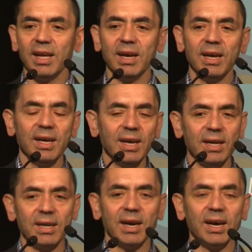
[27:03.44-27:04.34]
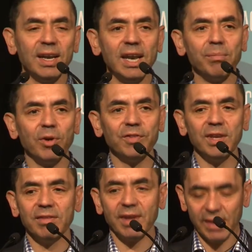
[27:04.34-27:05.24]
number of
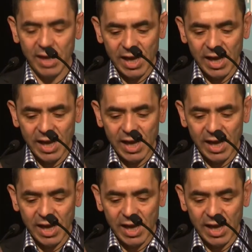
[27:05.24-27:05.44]
T cells.